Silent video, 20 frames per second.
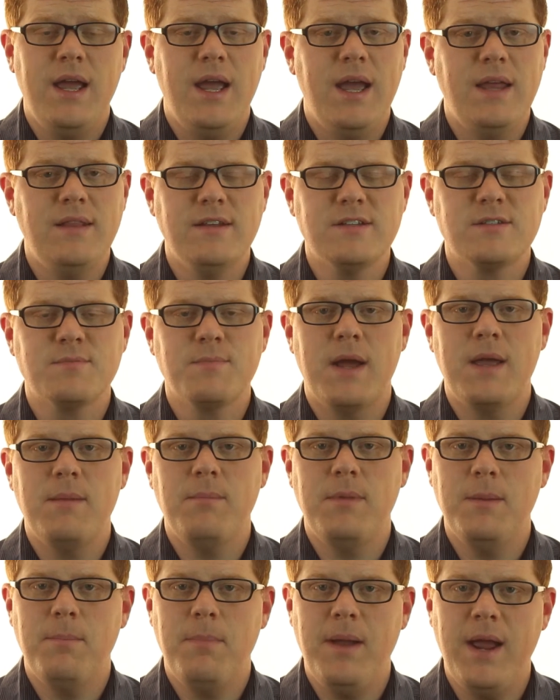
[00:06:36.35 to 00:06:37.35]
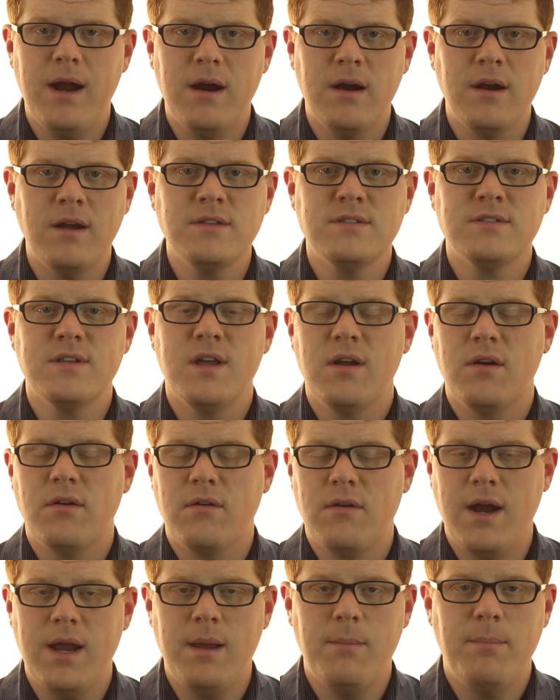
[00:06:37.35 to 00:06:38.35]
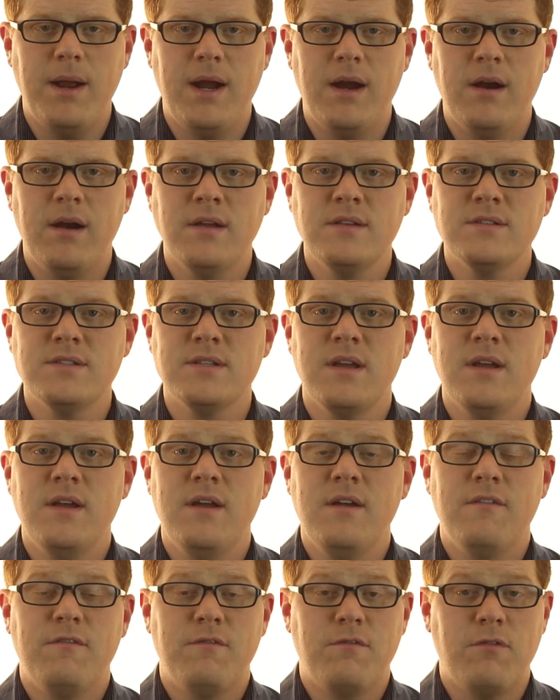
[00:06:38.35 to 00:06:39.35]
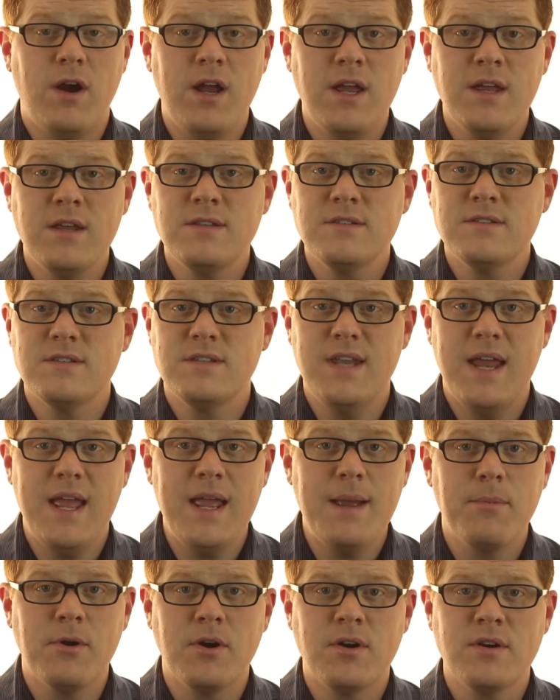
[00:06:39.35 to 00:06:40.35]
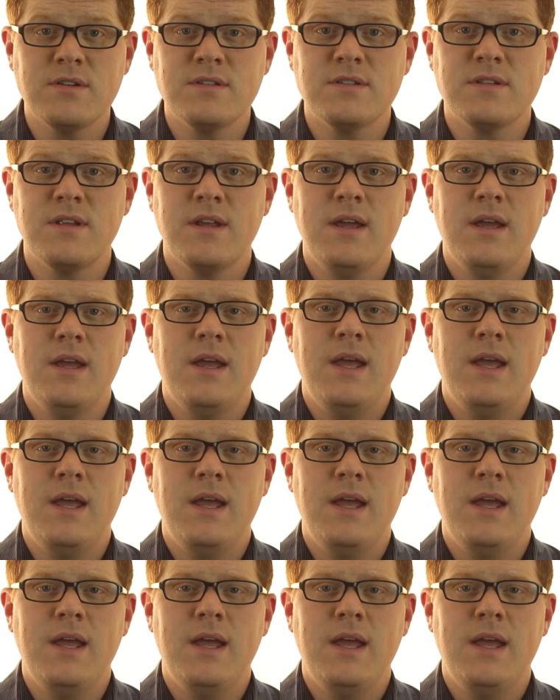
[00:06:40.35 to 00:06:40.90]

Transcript: And this might be parents, grandparents, friends, neighbors.